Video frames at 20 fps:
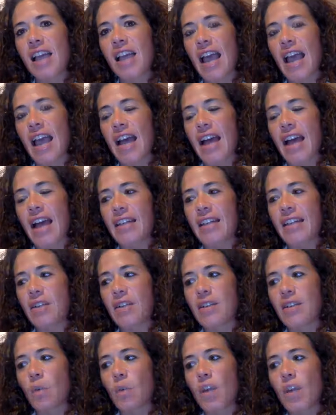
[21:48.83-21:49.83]
And
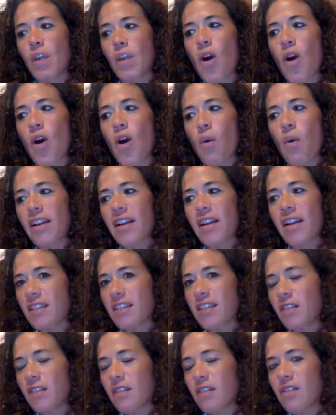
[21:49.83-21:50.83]
we don't want to
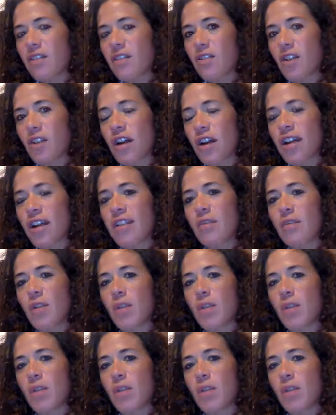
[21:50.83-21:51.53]
self-destruct.